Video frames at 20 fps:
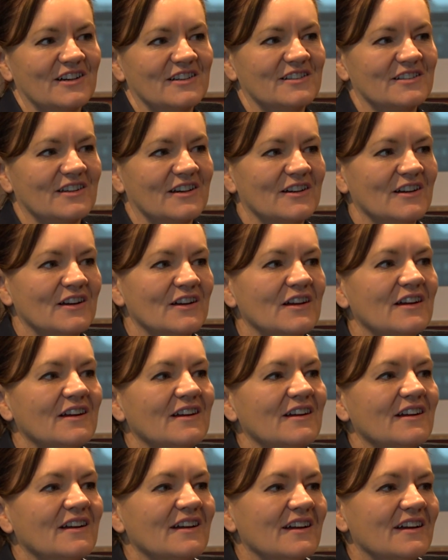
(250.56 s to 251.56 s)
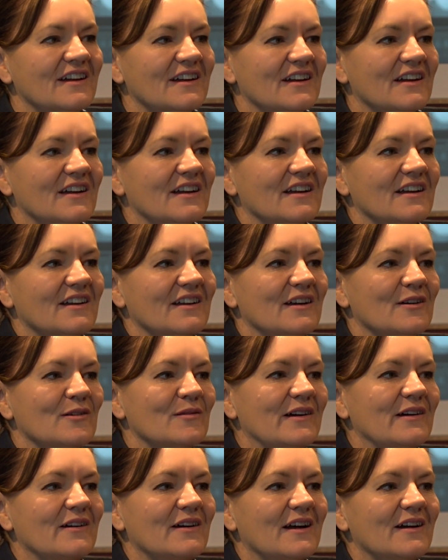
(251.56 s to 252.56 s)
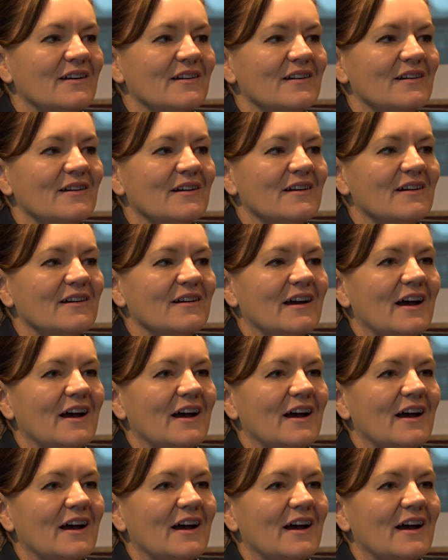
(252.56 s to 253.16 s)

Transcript: That's the agreed speed. You're actually going 86, weren't you?